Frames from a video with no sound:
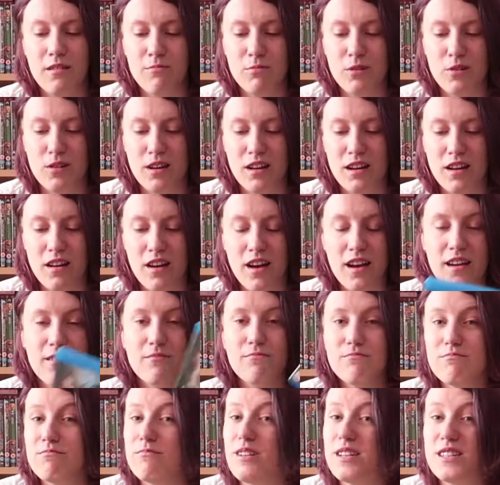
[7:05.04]
I'm not going to lie,
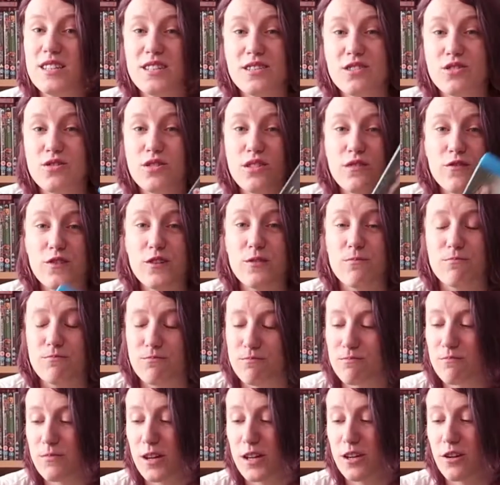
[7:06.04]
I did enjoy the film.
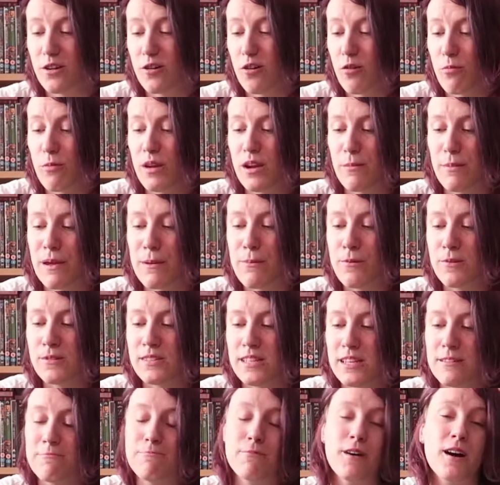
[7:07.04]
I know not many people
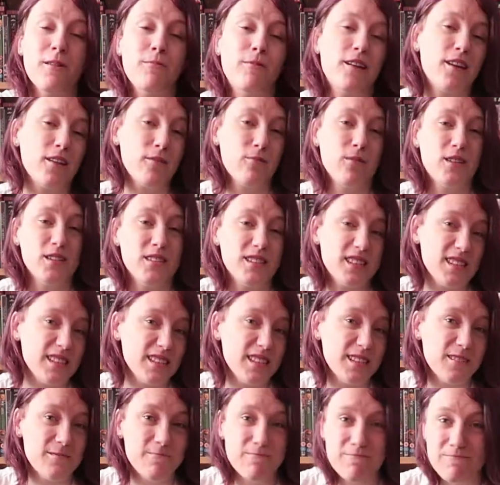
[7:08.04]
did, but I'm one of the ones that
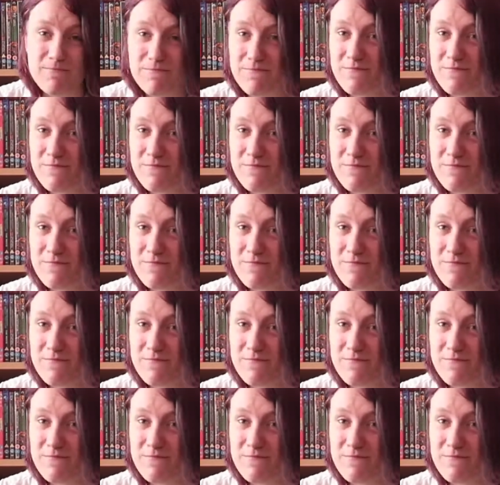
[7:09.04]
did.